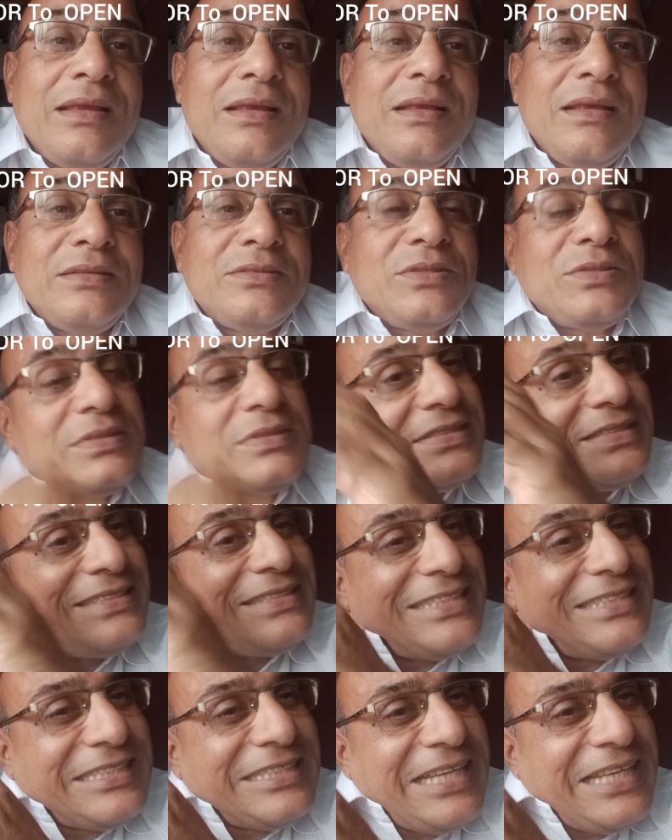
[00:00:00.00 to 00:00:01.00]
So
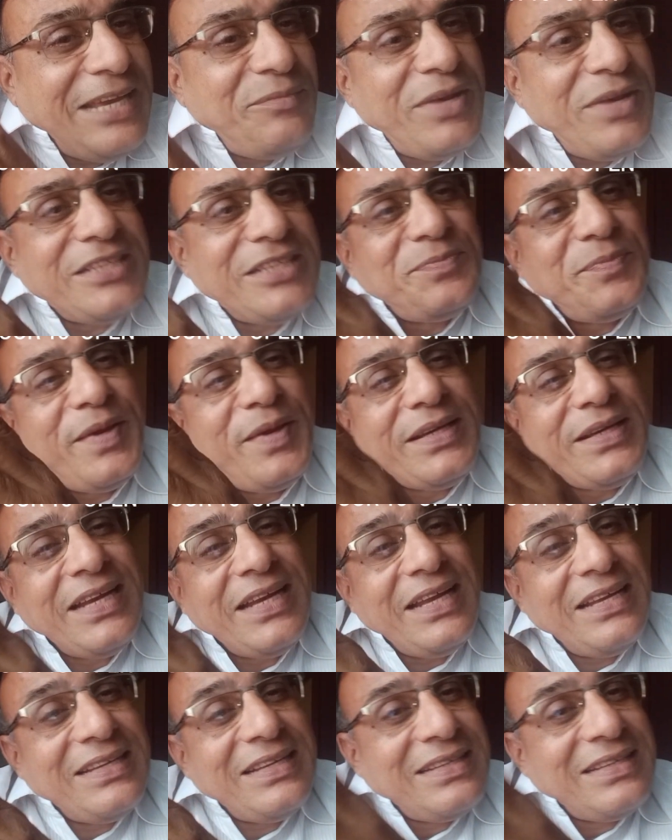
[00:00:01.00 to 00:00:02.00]
the same aspect
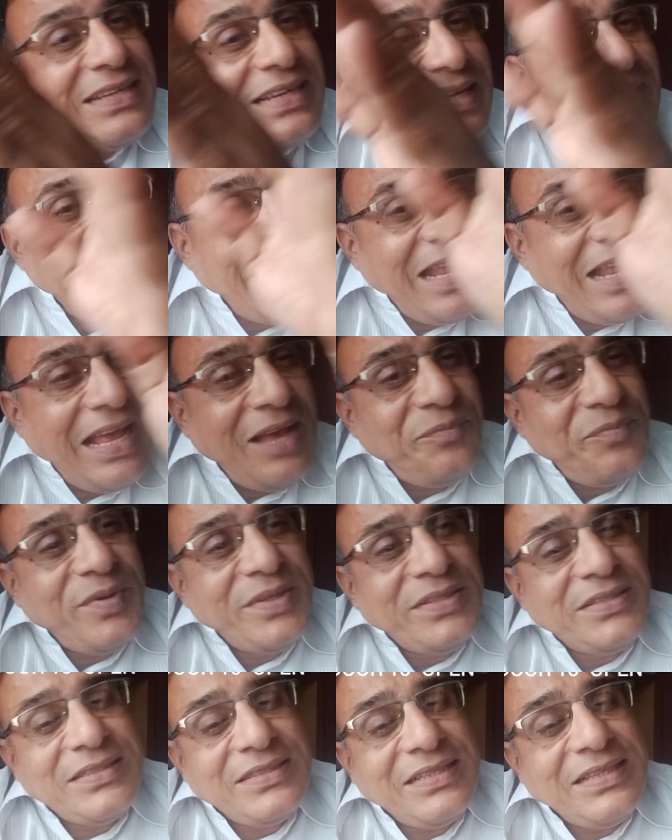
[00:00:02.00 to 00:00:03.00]

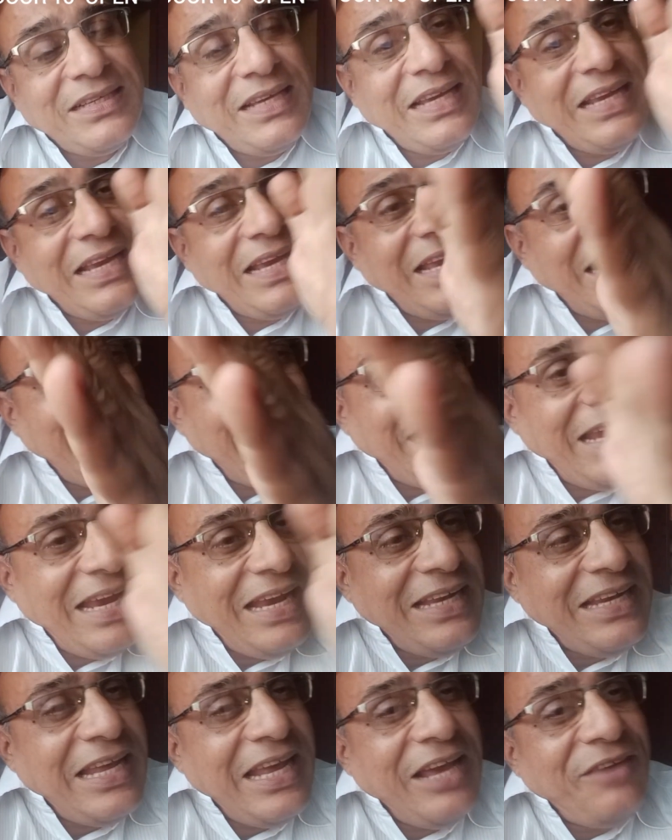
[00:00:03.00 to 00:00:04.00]
happens
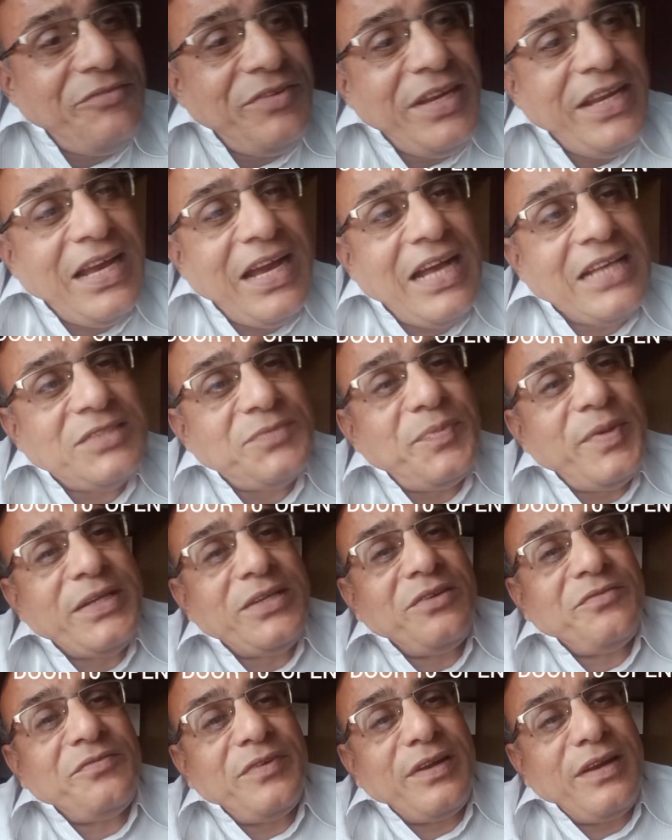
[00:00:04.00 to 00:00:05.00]
in every
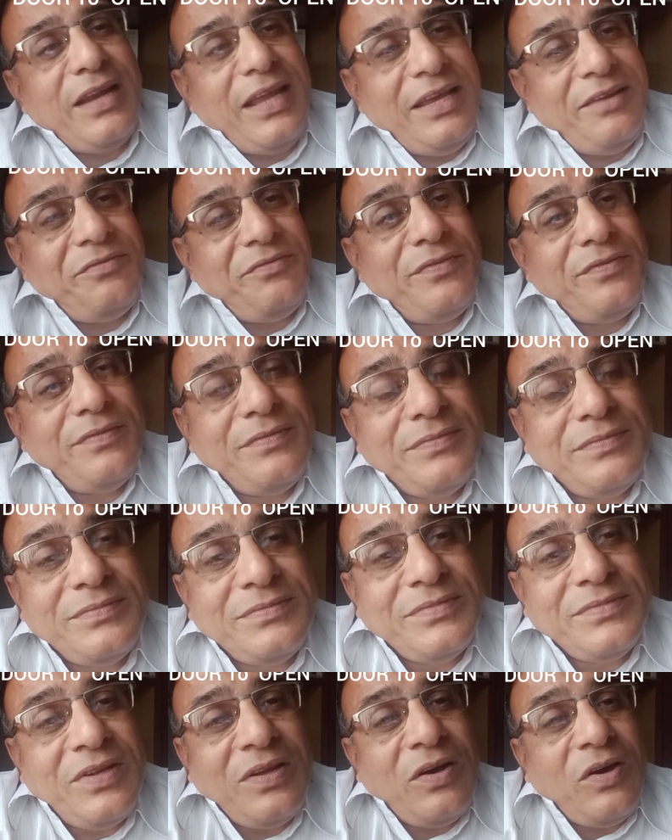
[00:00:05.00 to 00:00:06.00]
aspect of our life,
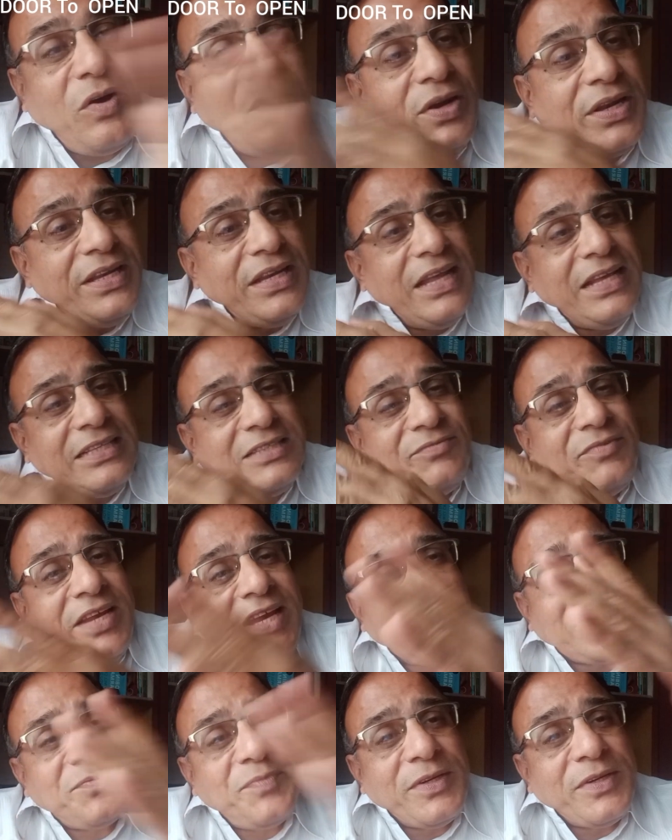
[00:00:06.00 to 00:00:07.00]
or in every
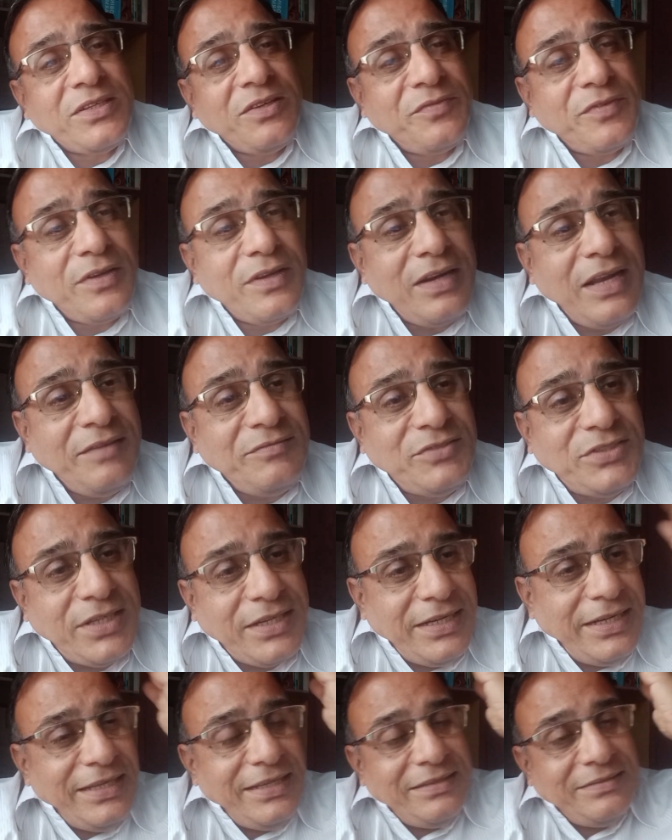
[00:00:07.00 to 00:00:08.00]
aspect of our life
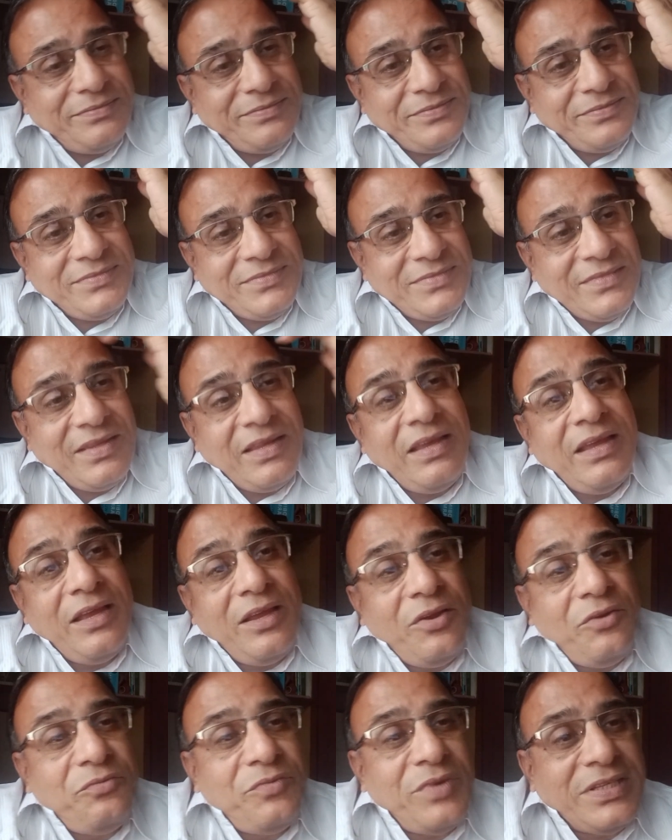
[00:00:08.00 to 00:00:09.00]
journey,
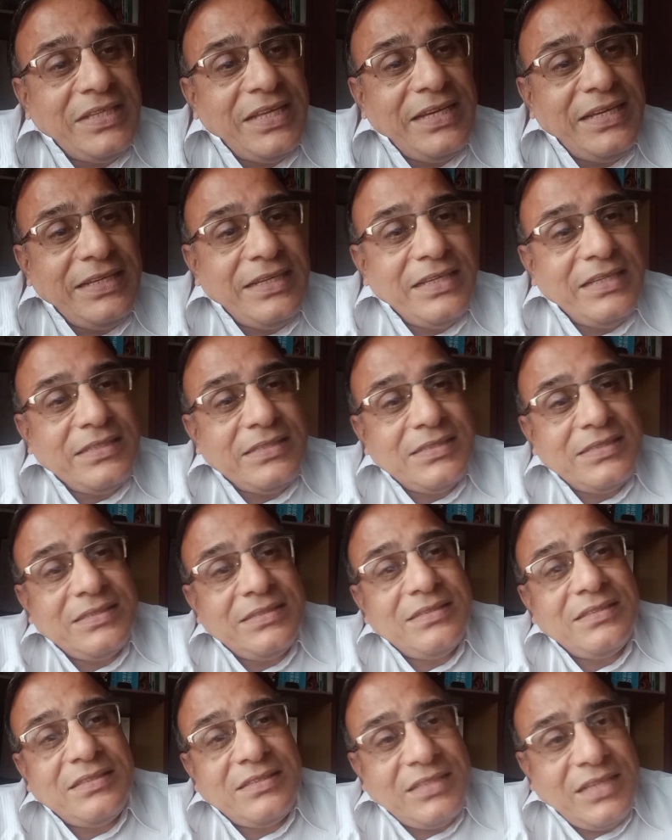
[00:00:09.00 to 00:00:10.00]
whether it is
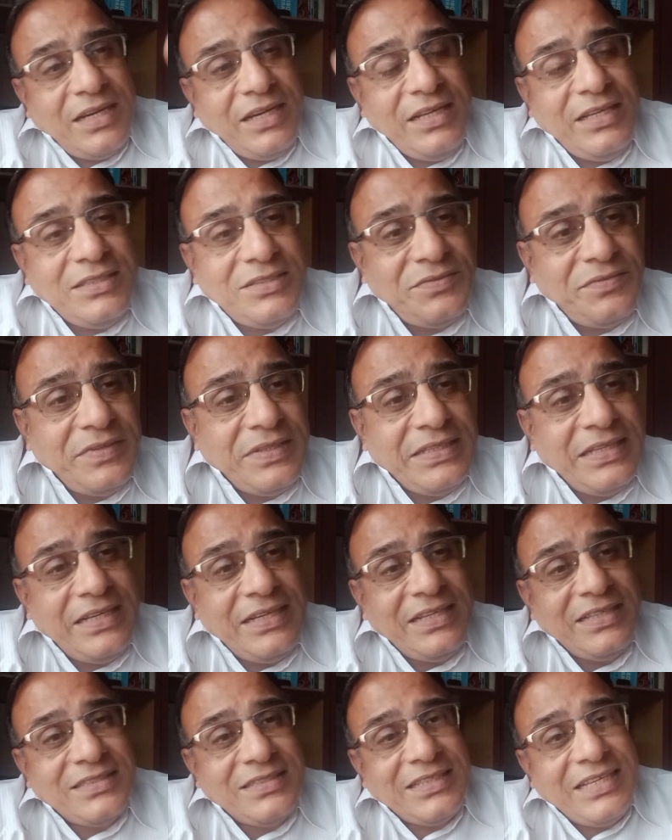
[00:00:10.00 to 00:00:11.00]
studies, whether
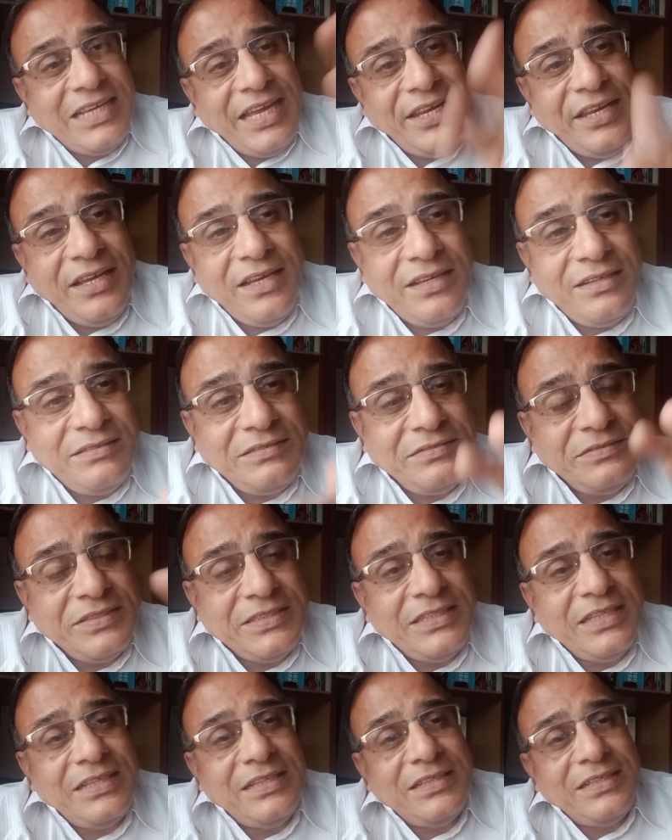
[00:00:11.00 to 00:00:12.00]
it is career,
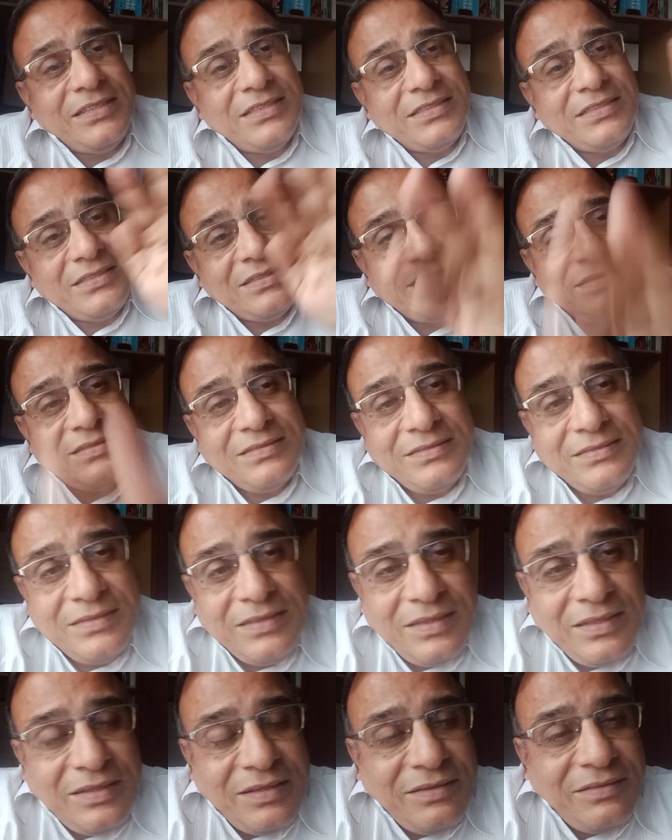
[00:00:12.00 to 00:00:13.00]
whether it is
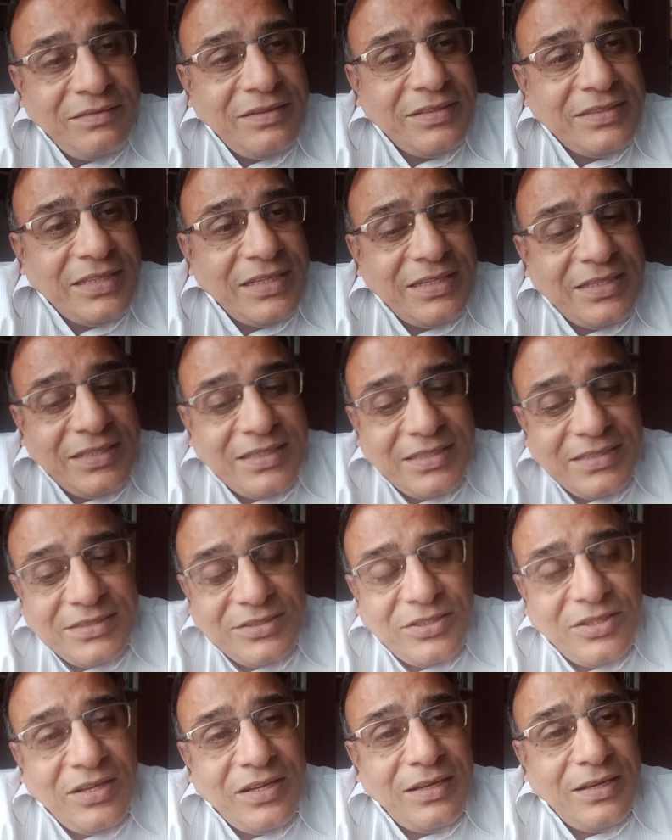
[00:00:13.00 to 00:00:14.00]

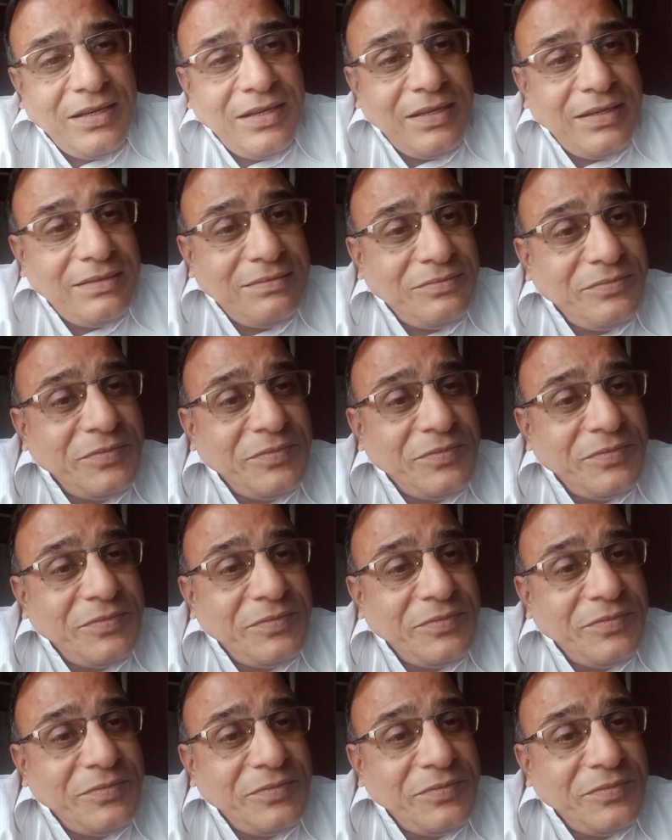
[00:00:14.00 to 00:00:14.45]
the